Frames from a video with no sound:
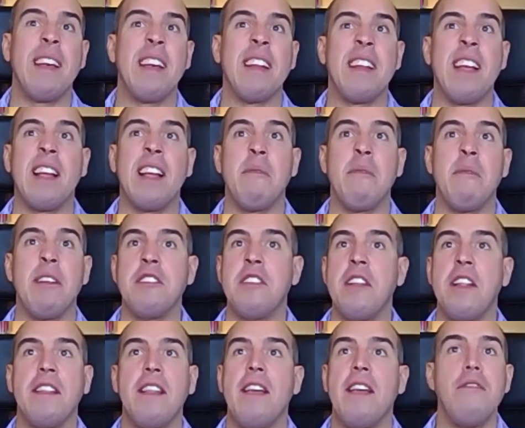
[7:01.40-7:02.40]
a declaration
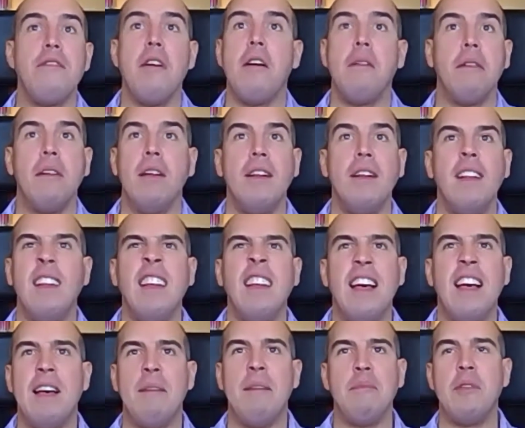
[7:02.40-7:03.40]
that they've not
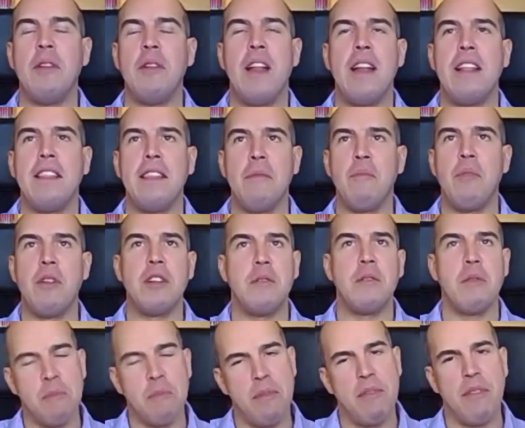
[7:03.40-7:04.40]
done anything which
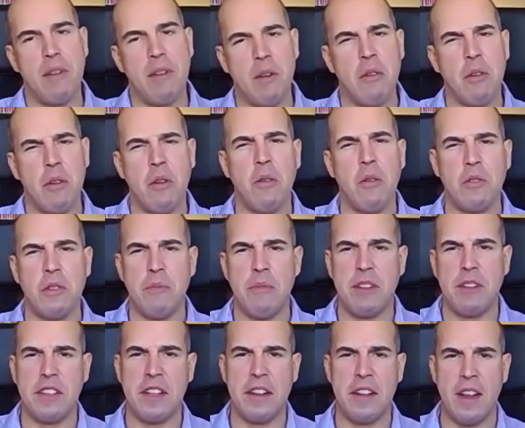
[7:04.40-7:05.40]
could cause a
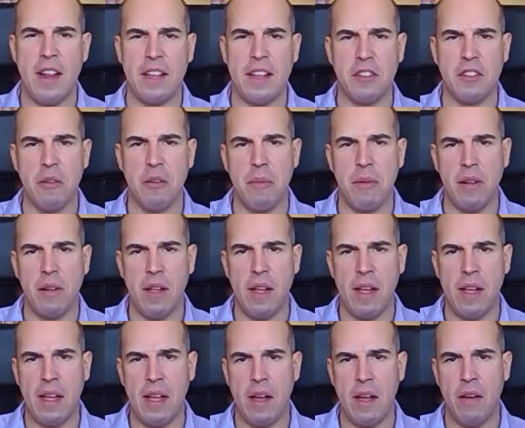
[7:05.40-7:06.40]
risk in the last couple
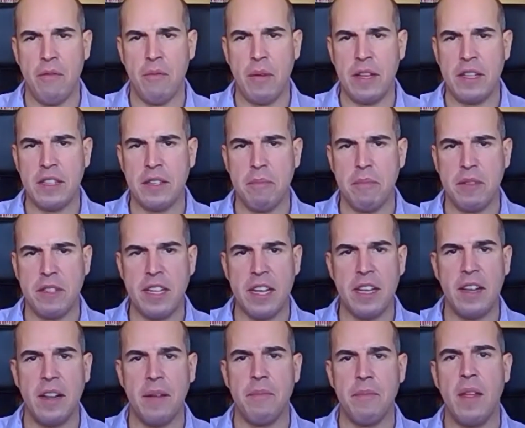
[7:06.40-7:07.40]
of weeks in
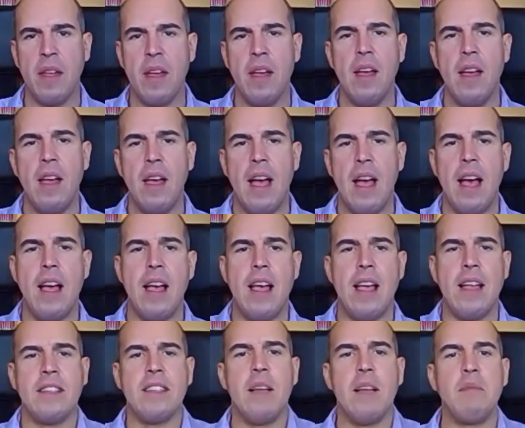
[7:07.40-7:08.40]
particular.
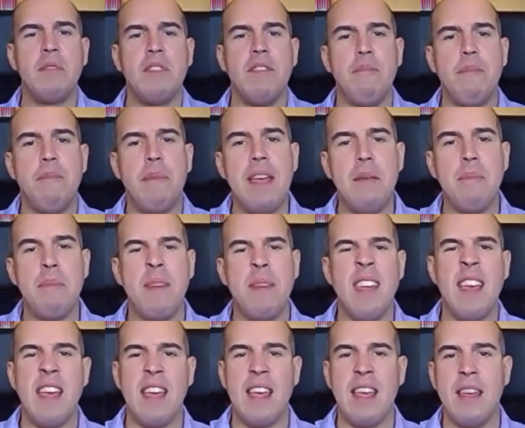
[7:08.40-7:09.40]
In terms of
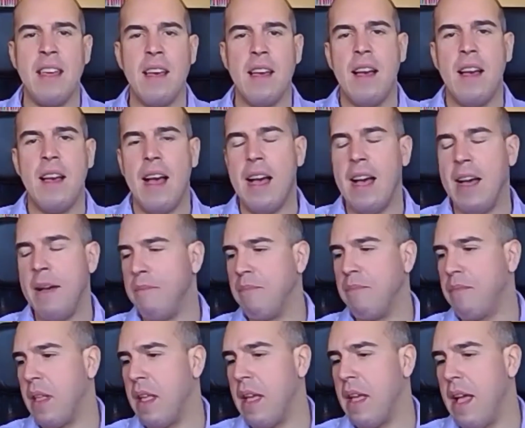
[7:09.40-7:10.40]
PPE,
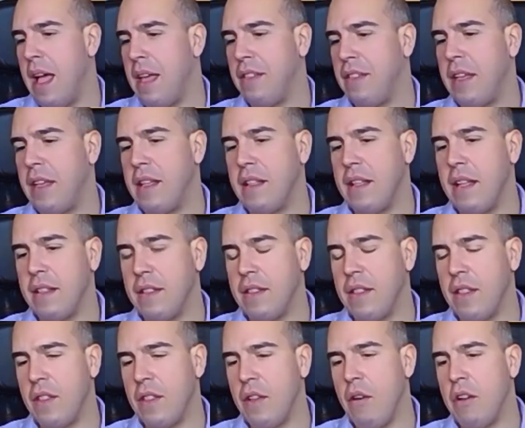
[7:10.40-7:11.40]
I think
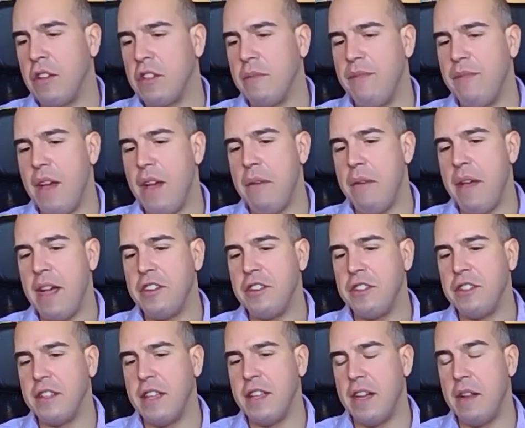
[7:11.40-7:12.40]
there are some
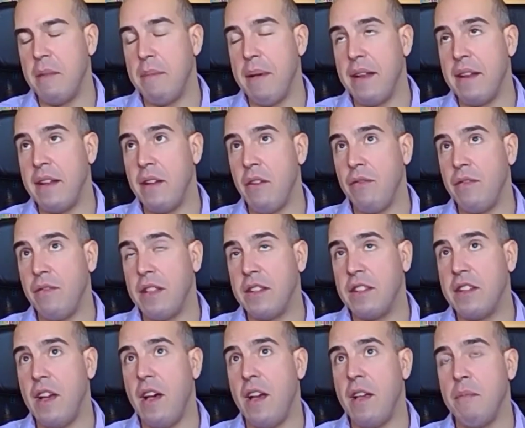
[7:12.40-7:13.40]
variations there depending on the
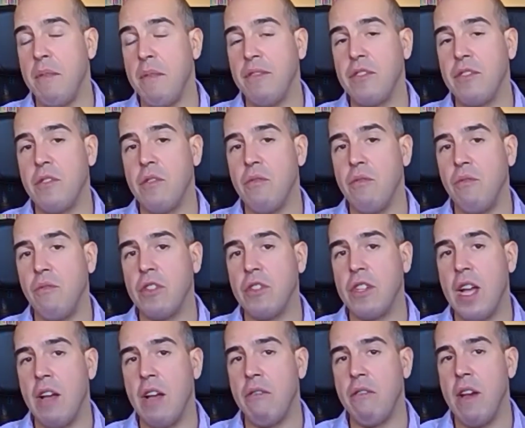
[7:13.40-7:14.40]
type of school.
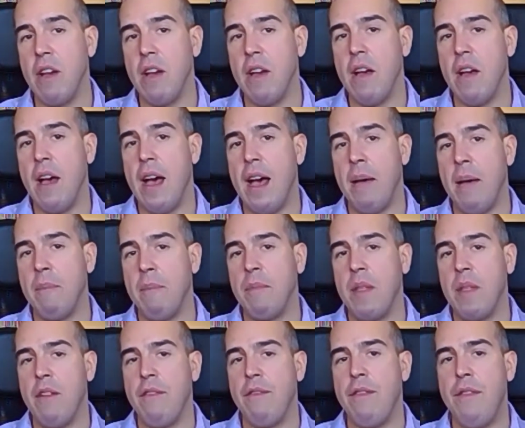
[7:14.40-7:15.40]
So
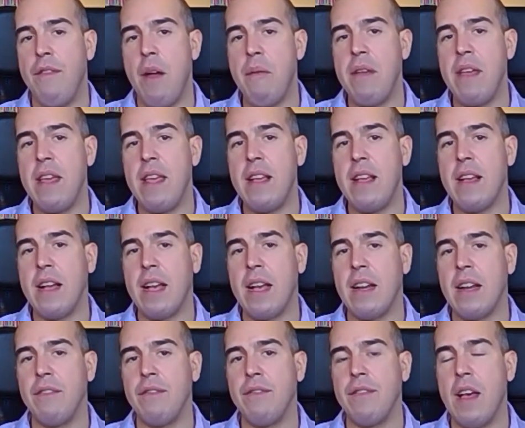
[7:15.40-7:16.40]
for very
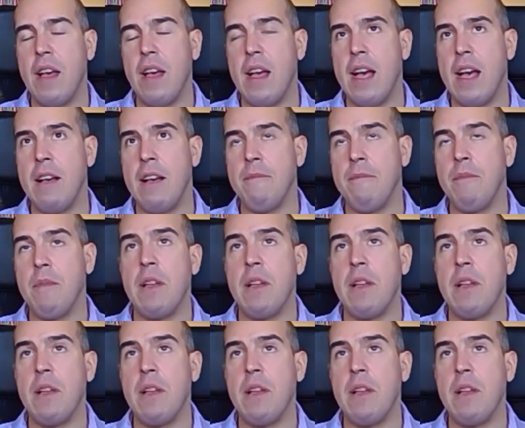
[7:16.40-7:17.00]
kind of